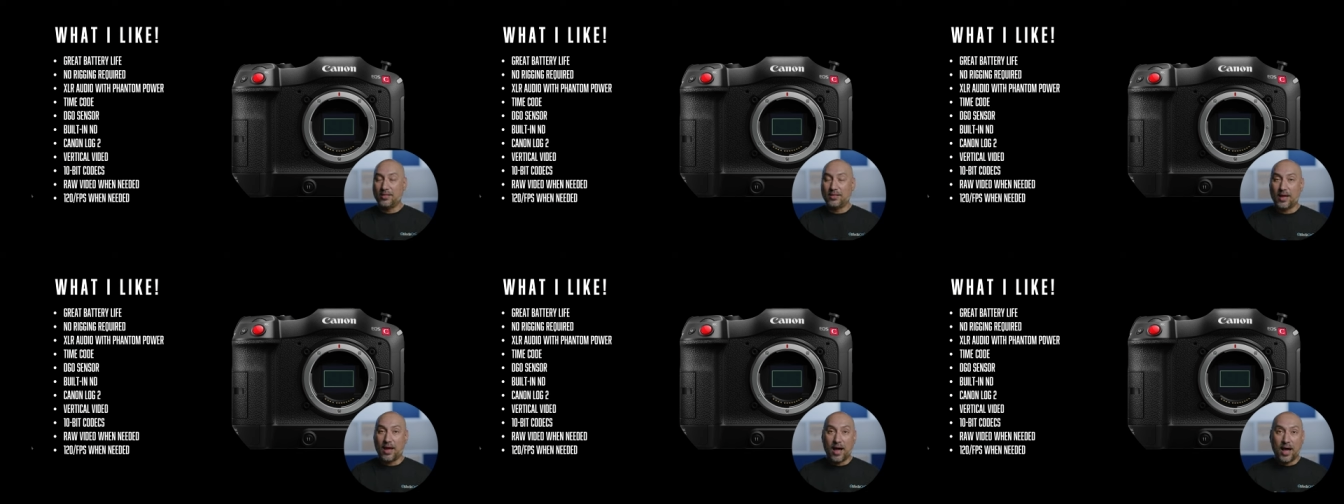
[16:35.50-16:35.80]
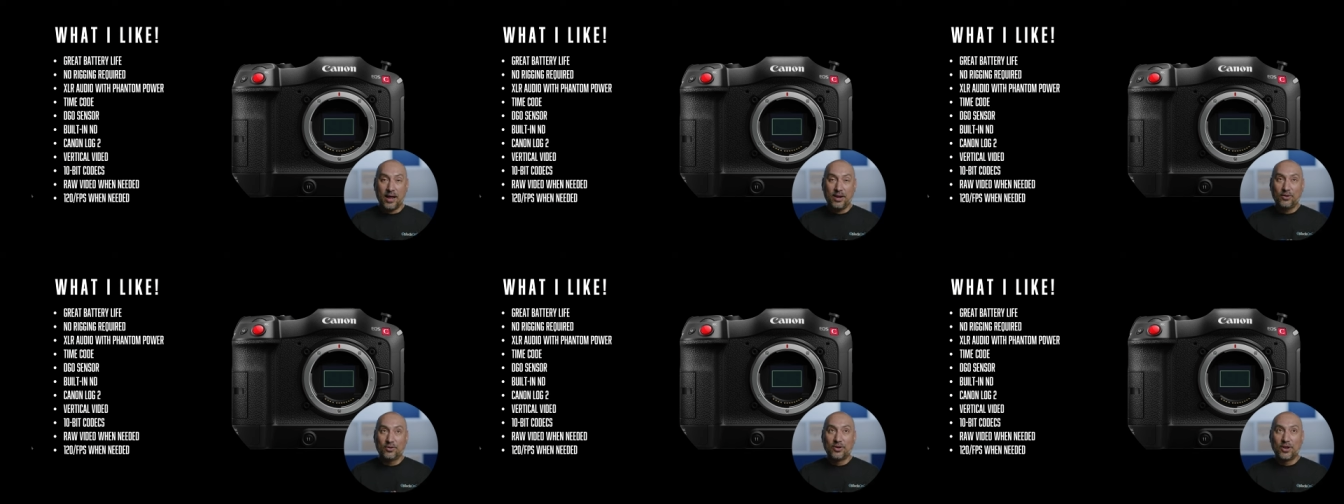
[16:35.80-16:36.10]
I
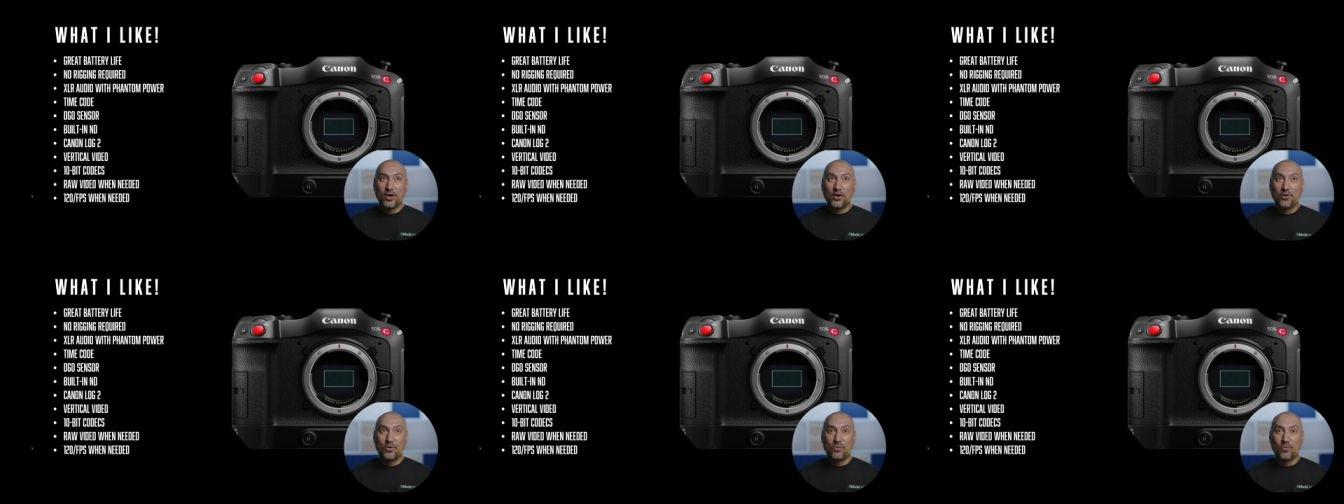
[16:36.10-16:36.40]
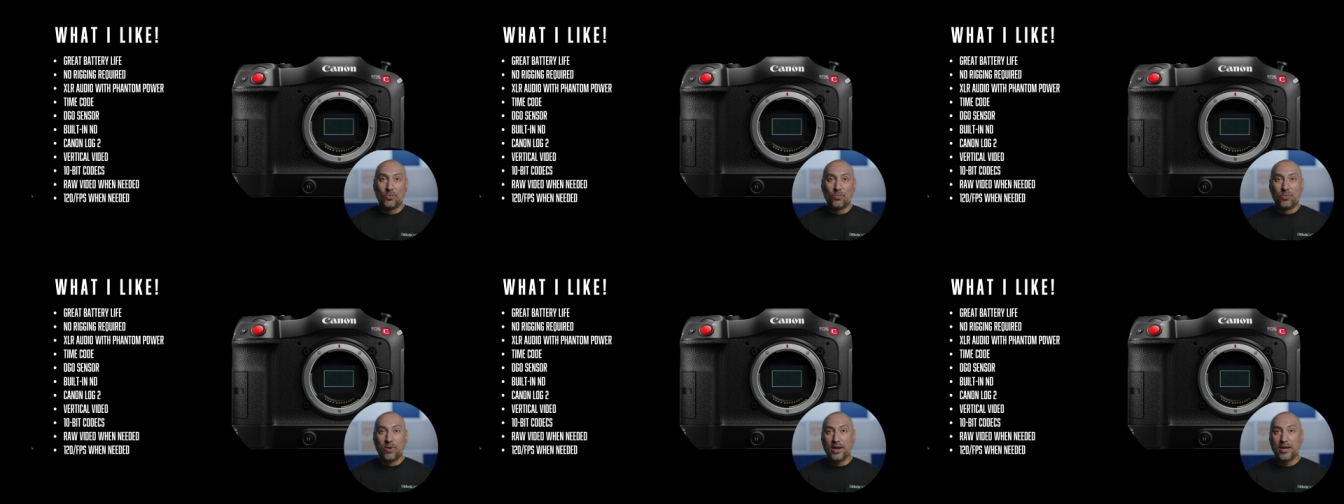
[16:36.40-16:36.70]
don't know
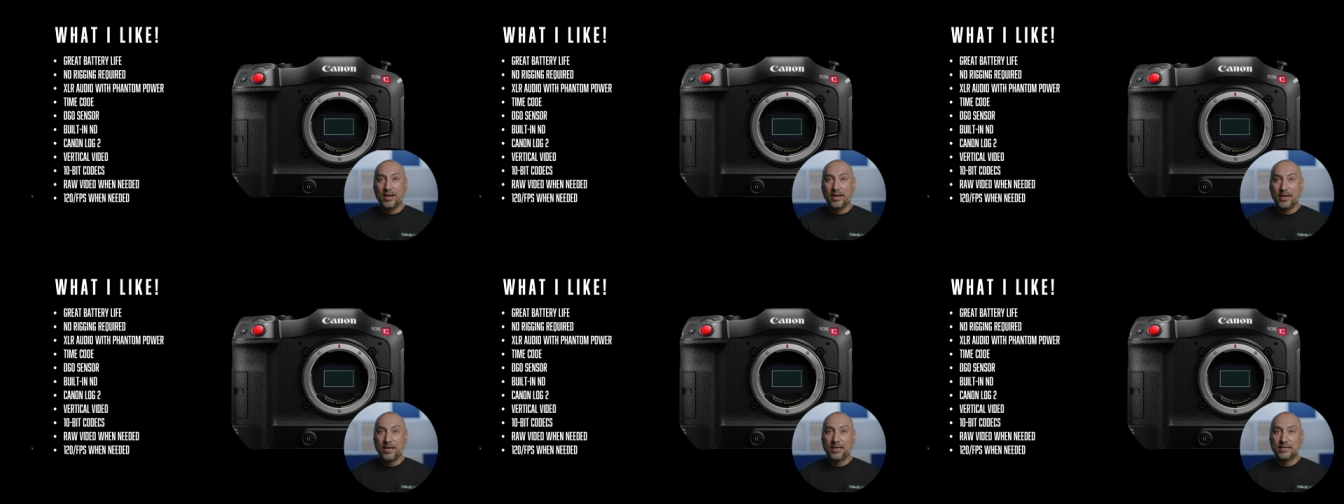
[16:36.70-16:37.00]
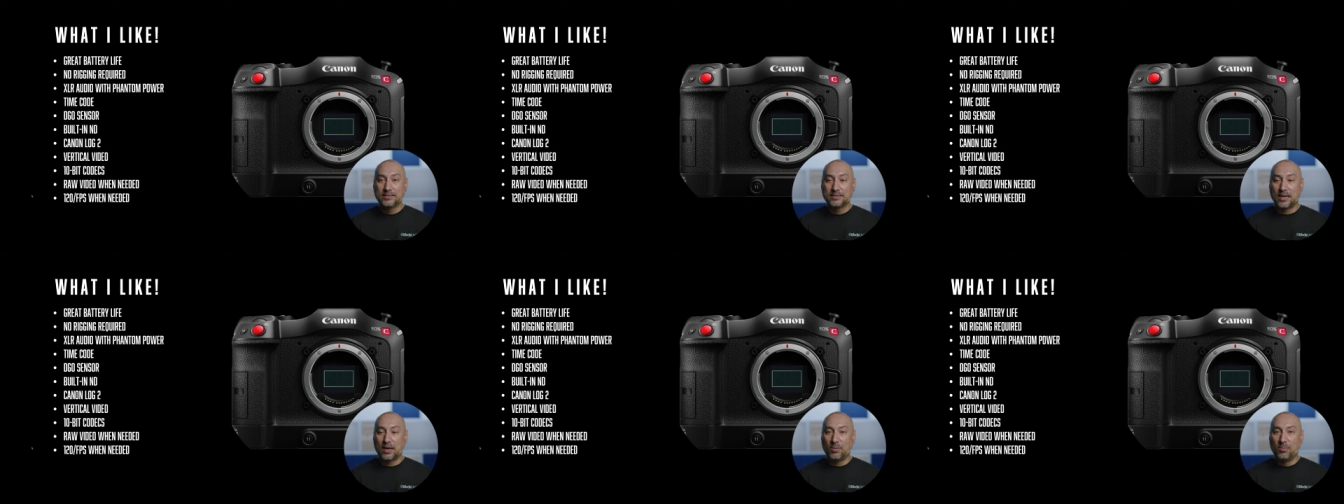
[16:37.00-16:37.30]
what it
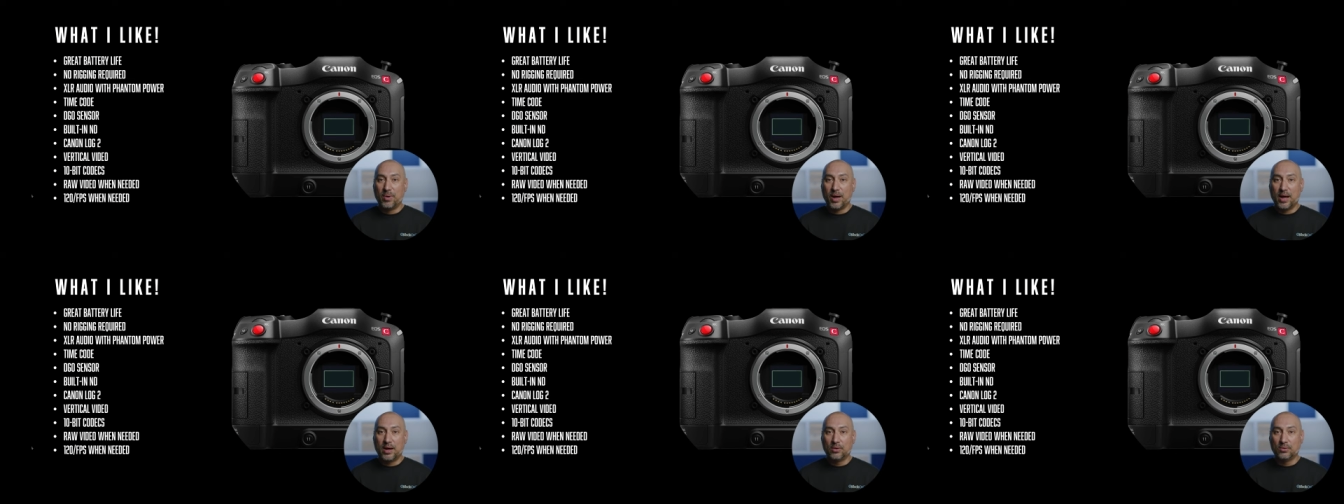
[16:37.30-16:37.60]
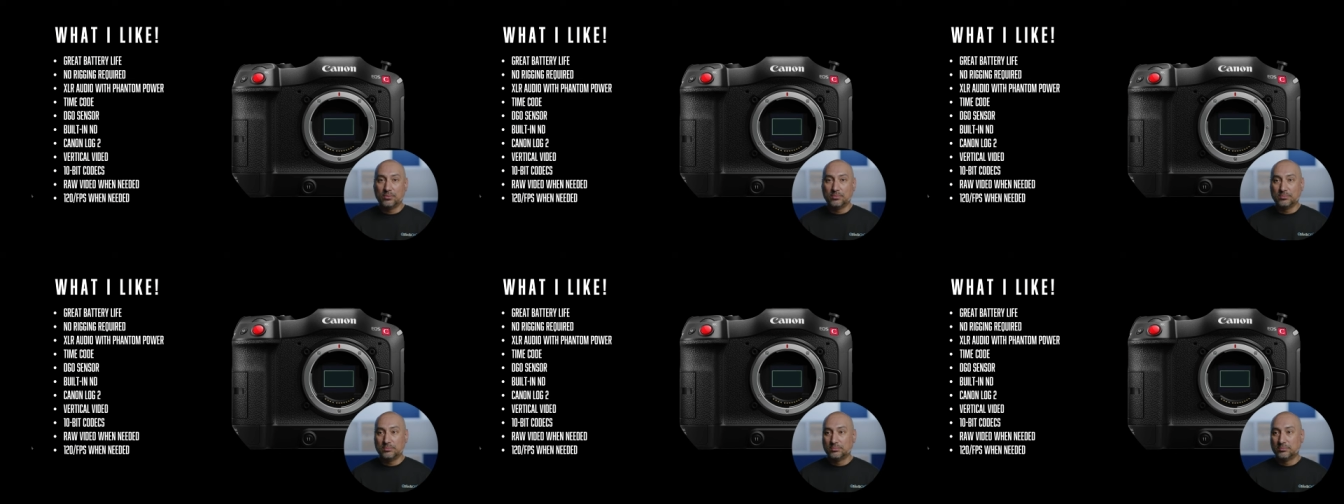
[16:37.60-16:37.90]
is about